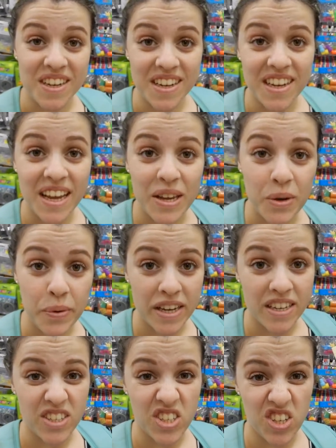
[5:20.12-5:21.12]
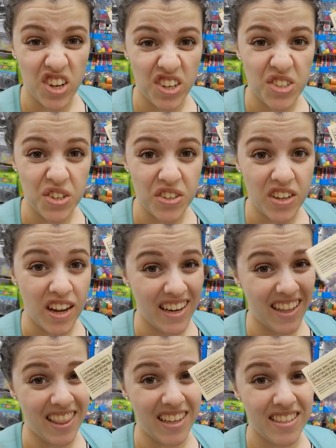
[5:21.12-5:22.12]
done a quick search online
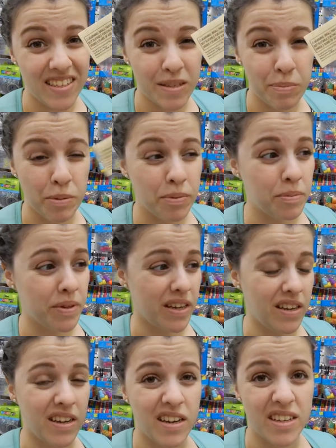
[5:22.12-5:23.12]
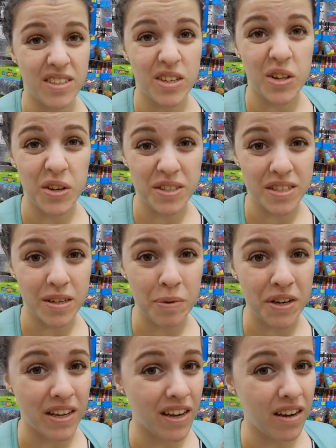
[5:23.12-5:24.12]
and these is probably as close as I'm
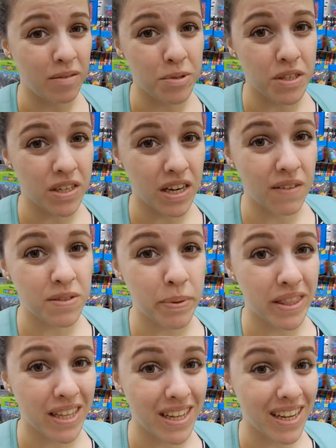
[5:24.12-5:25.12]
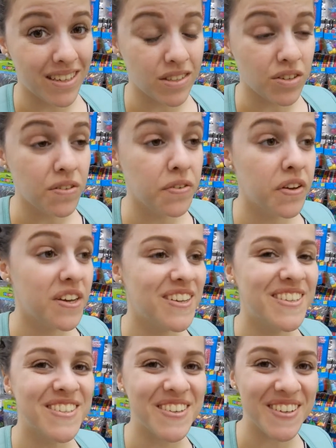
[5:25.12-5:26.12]
gonna get. I'm just gonna have to pick the lace off.
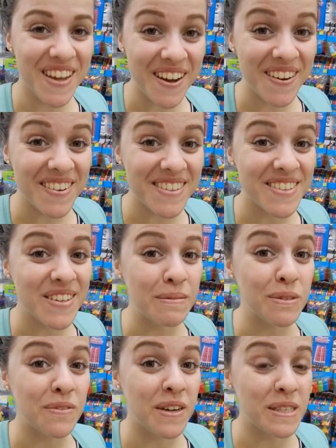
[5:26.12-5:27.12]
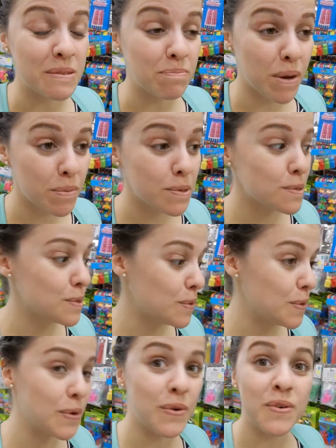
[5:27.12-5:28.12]
So now it's time to find some pebbles
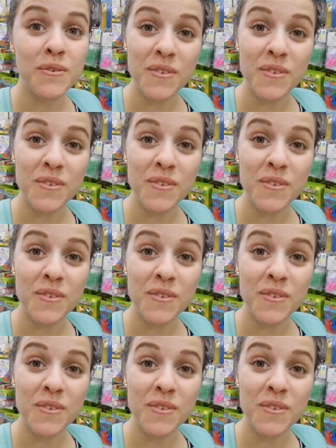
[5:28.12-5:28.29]
or